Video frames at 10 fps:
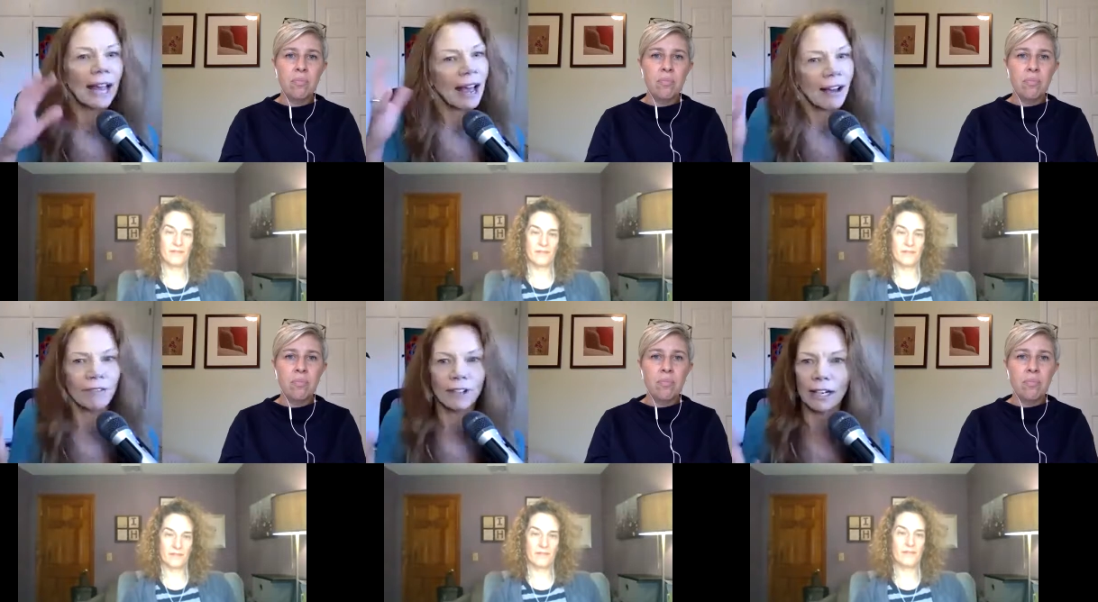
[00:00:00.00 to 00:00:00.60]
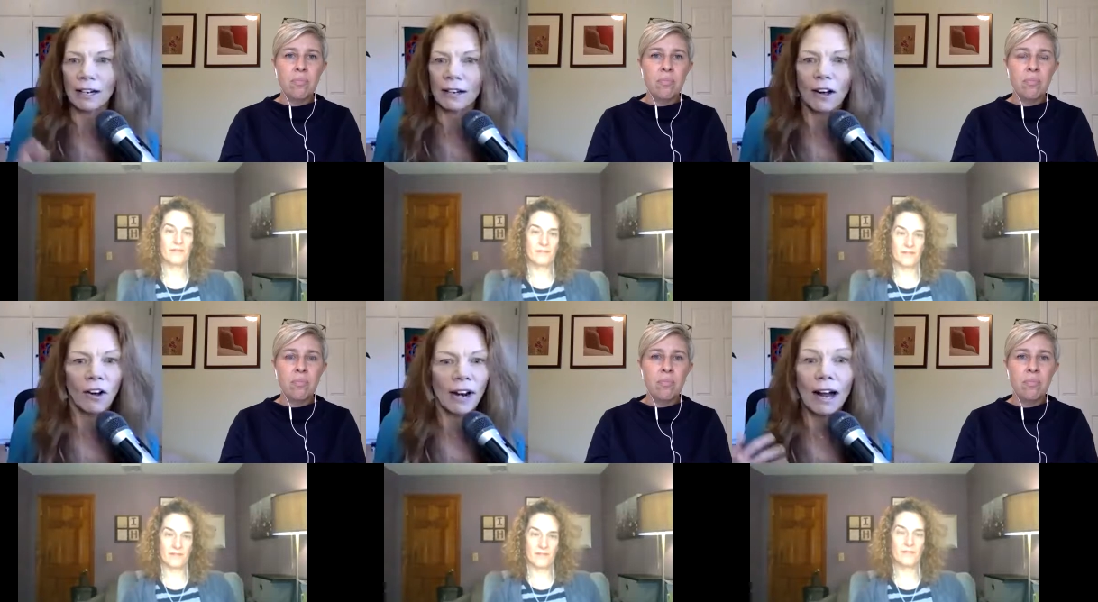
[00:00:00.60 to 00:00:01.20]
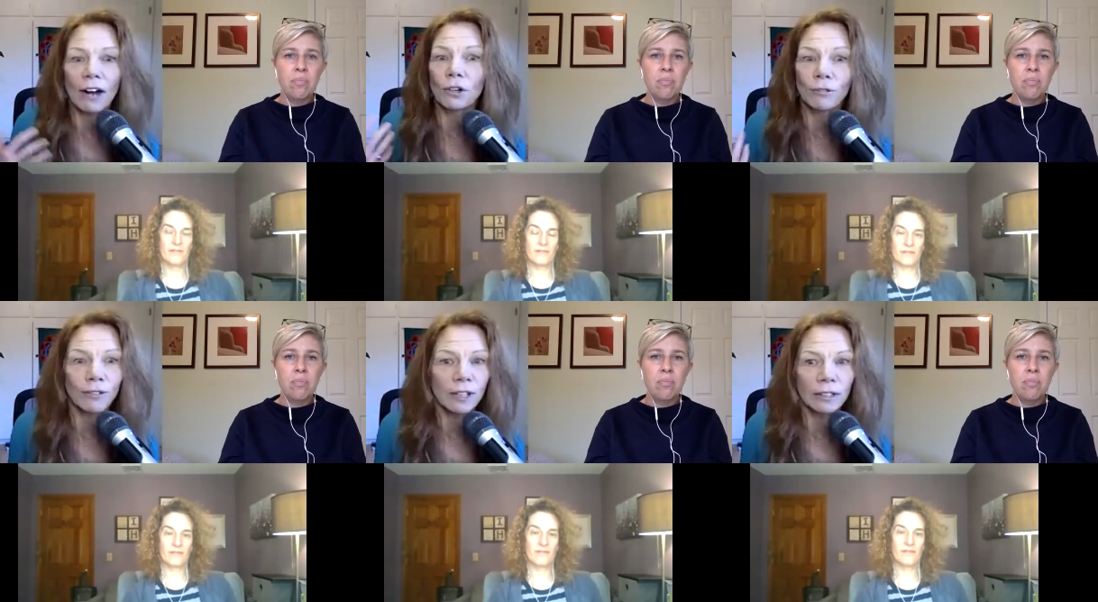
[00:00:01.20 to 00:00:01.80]
Speaker 1: havoc on how you're
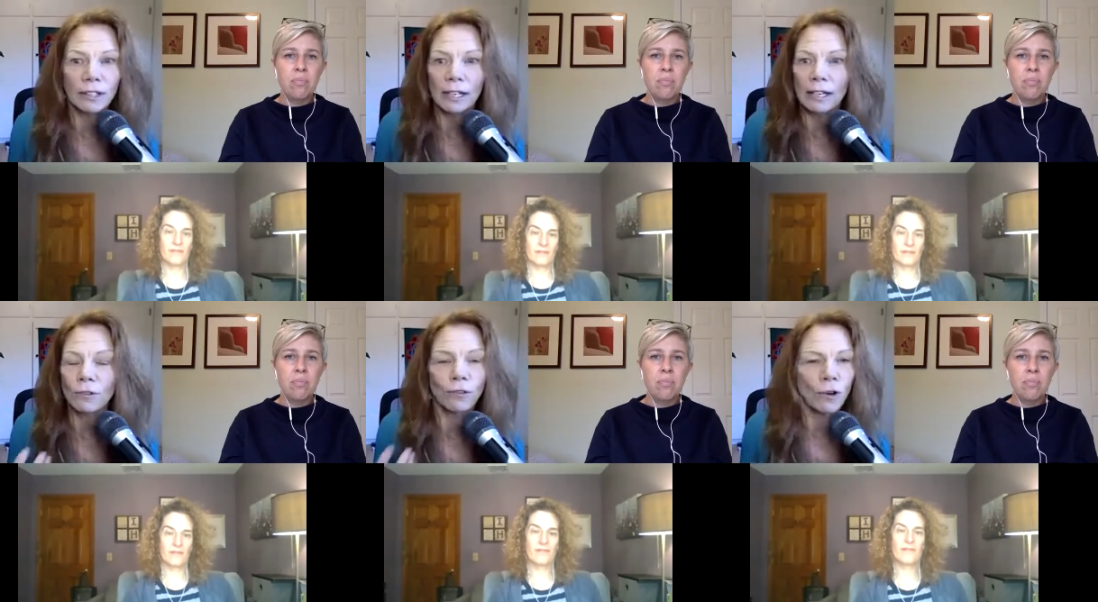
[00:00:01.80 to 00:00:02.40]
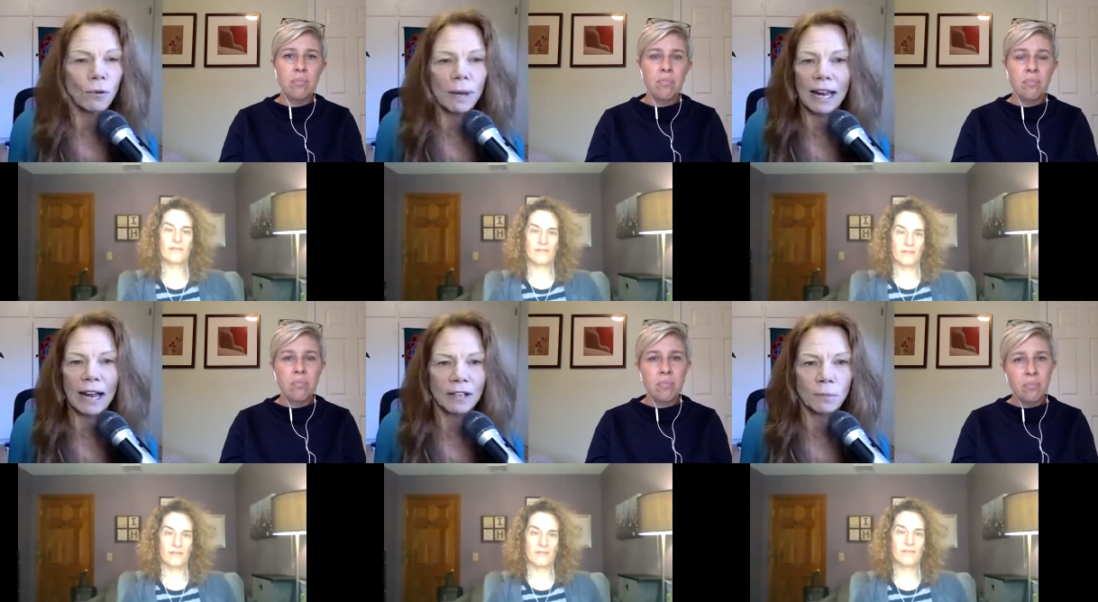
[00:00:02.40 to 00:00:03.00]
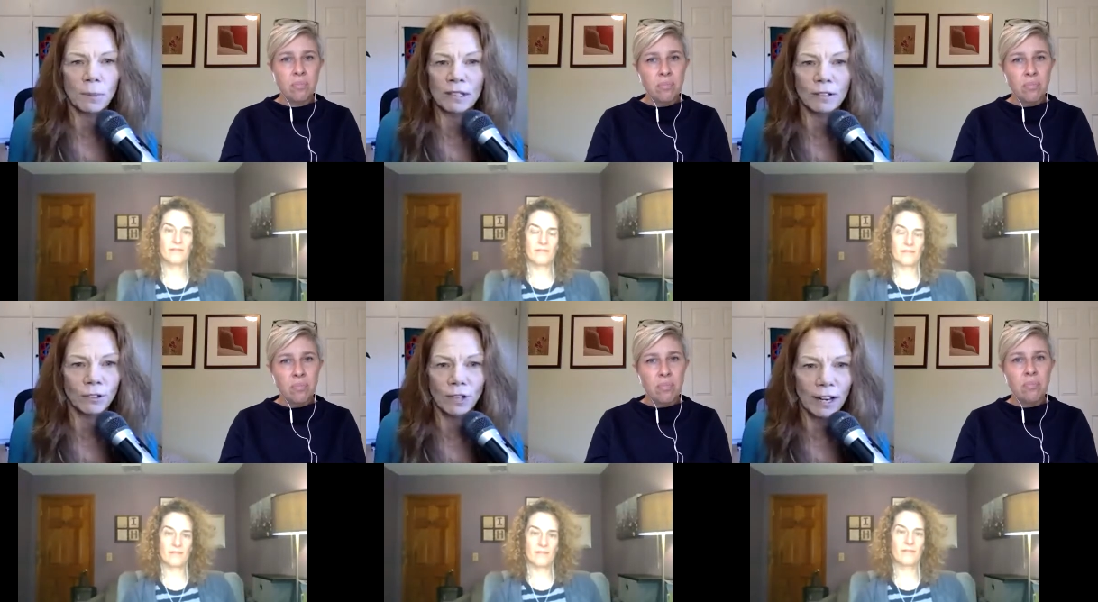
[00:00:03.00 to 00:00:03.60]
feeling in so mm-hmm. many aspects
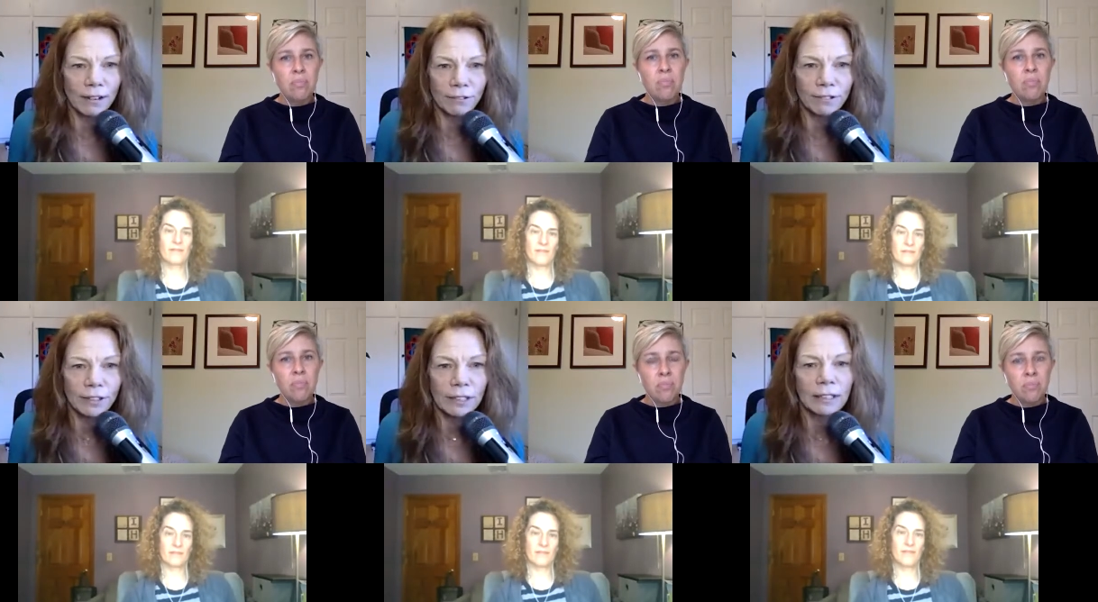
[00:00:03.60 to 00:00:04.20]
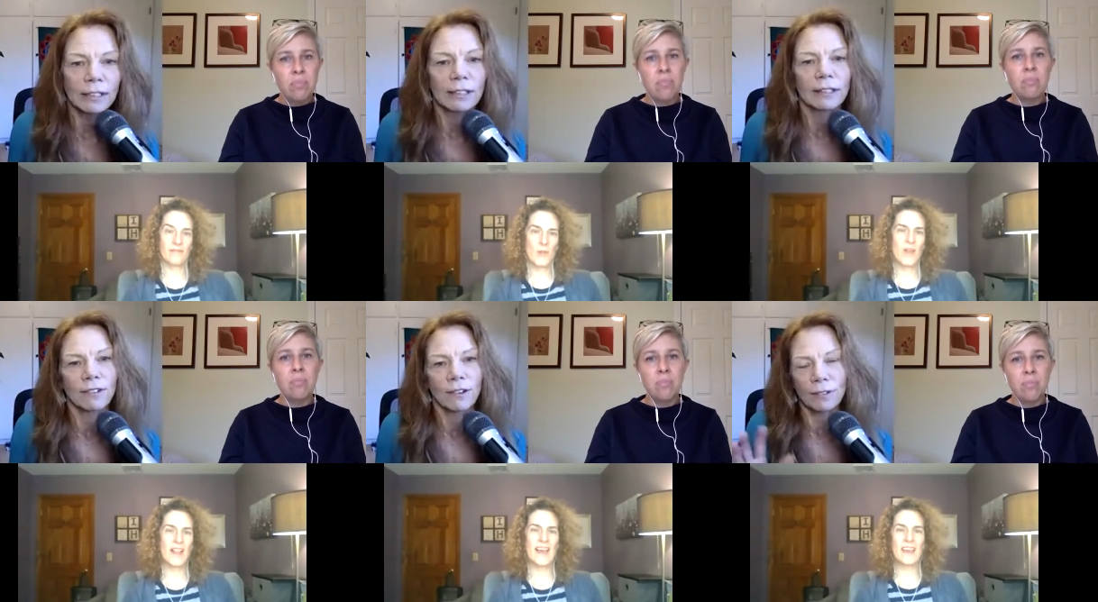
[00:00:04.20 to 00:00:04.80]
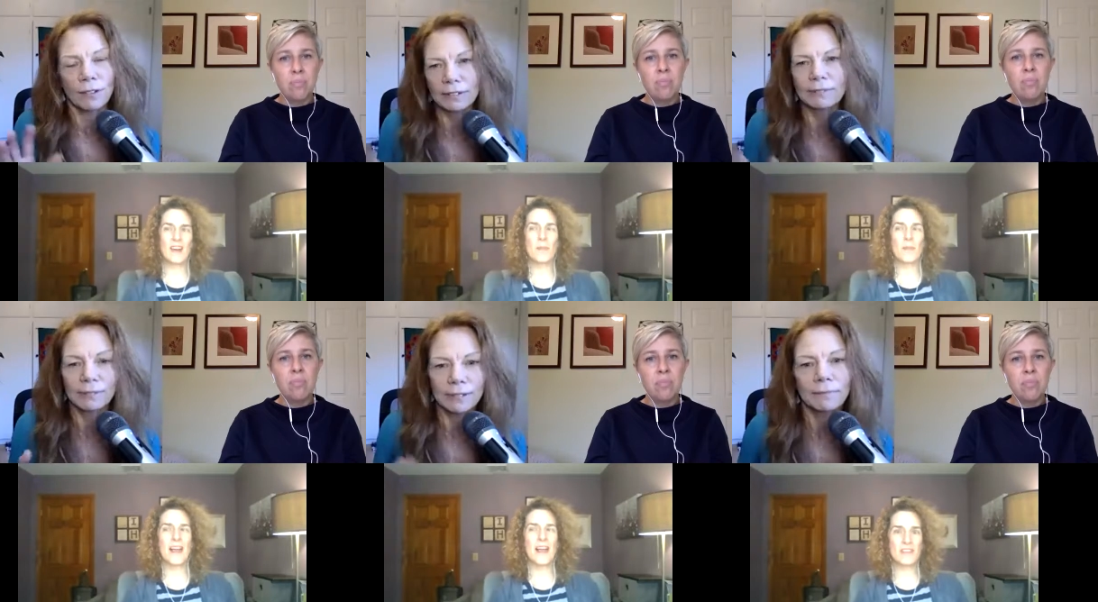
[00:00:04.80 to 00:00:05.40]
of your life.
Speaker 2: Well, and so, I can
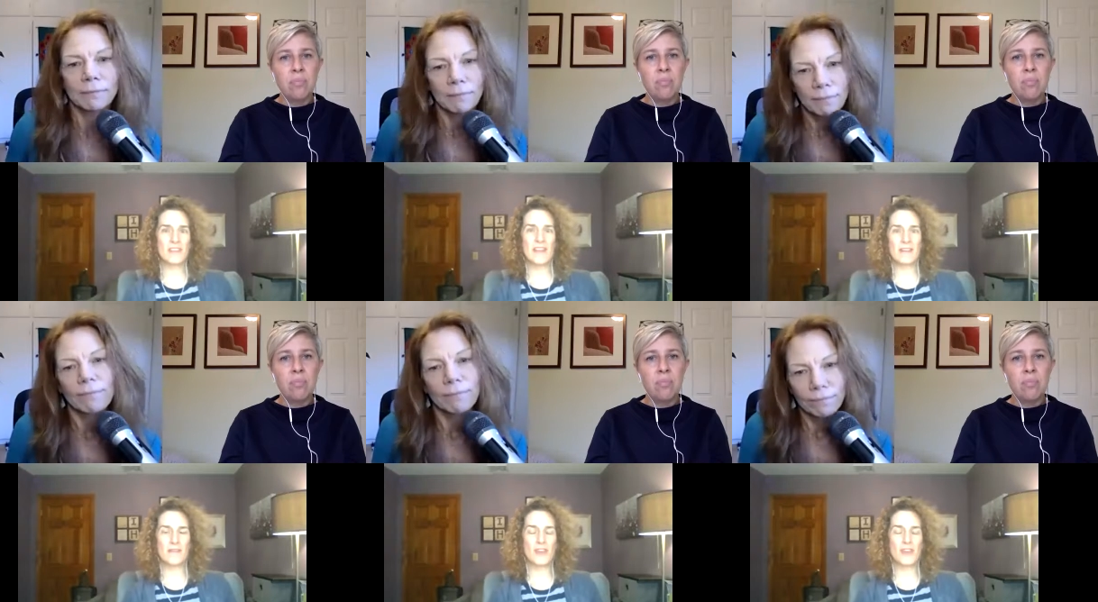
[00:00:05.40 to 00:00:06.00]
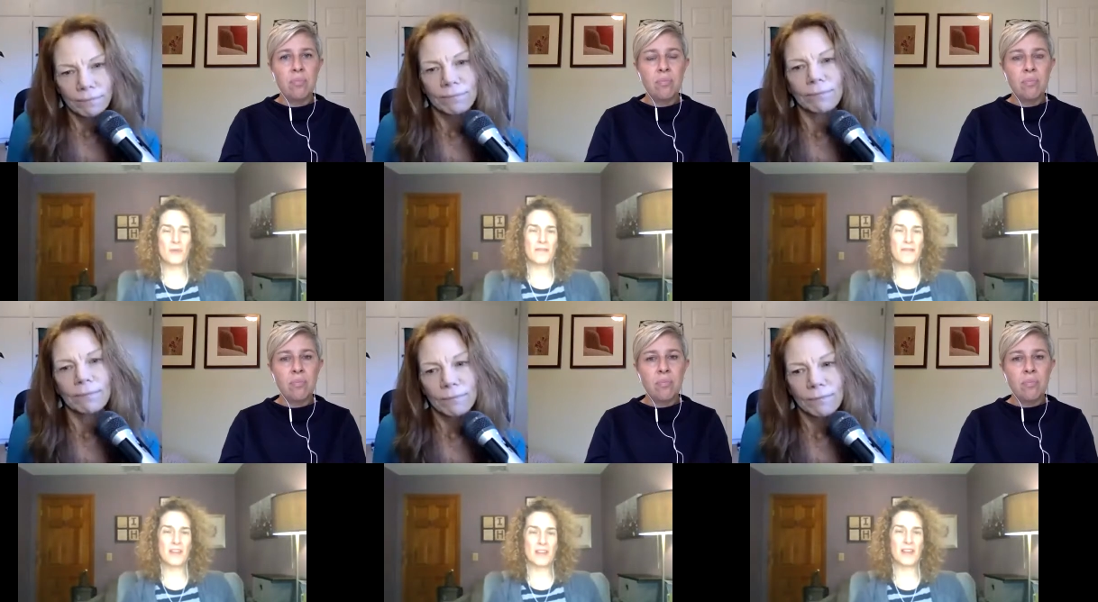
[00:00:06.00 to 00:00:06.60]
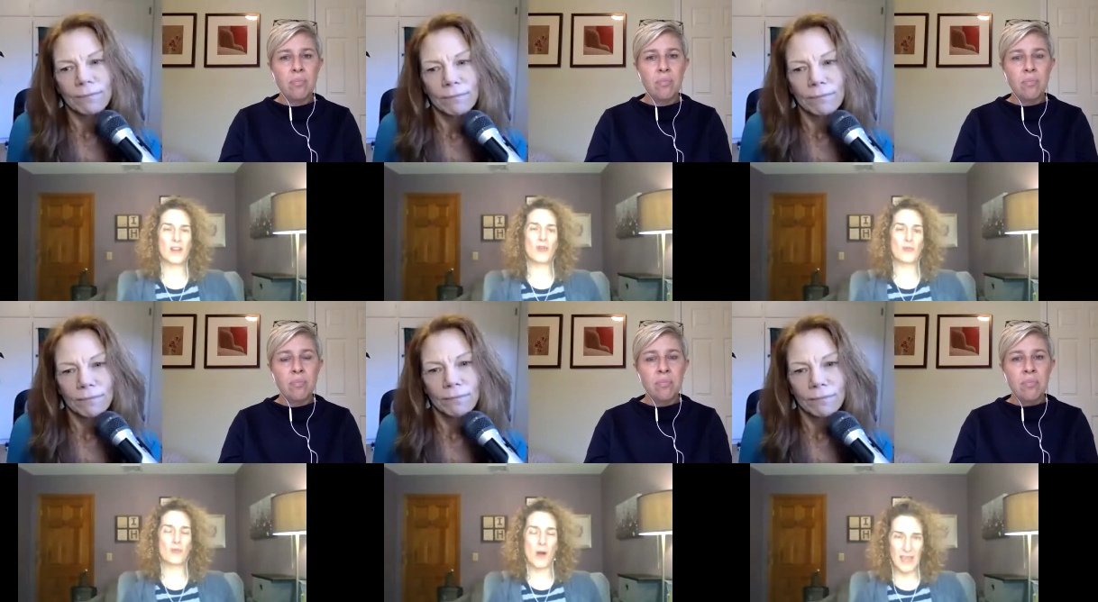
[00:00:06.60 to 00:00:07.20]
imagine that if you are feeling
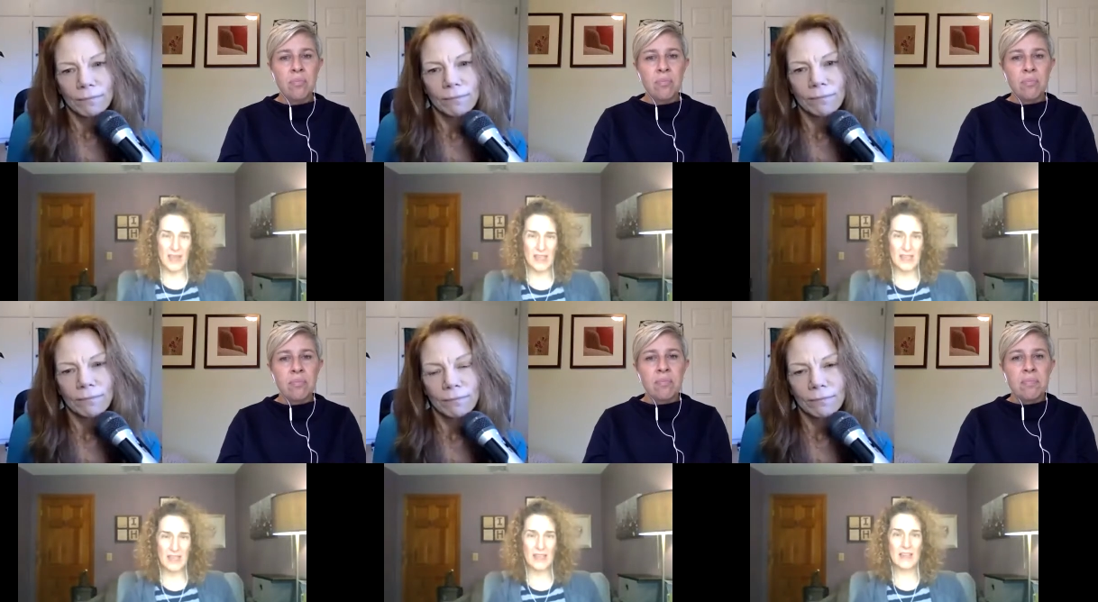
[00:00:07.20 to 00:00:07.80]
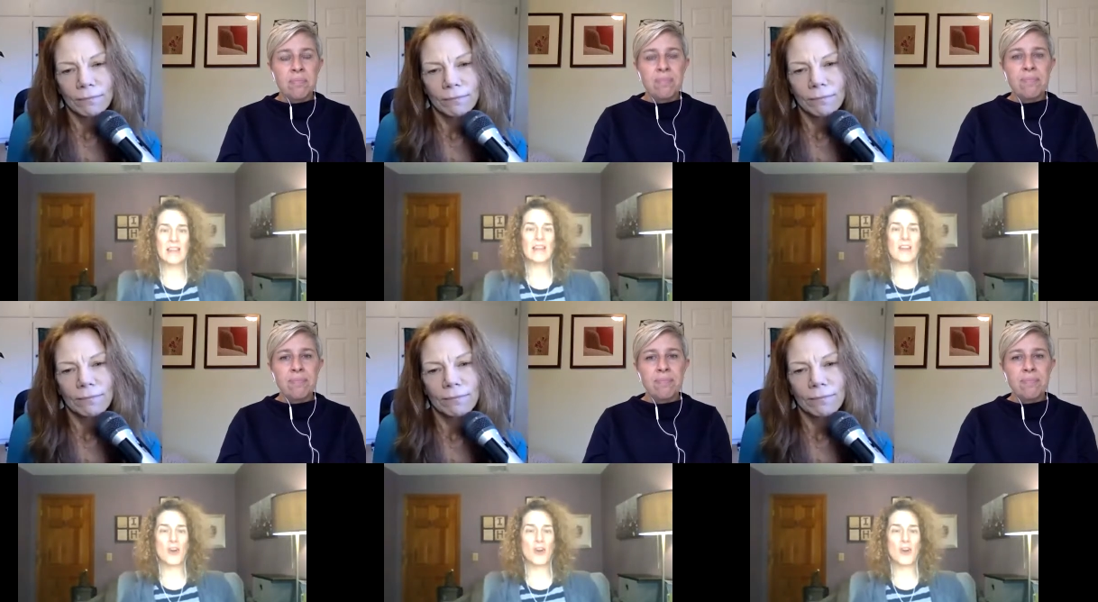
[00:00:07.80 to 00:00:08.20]
crummy in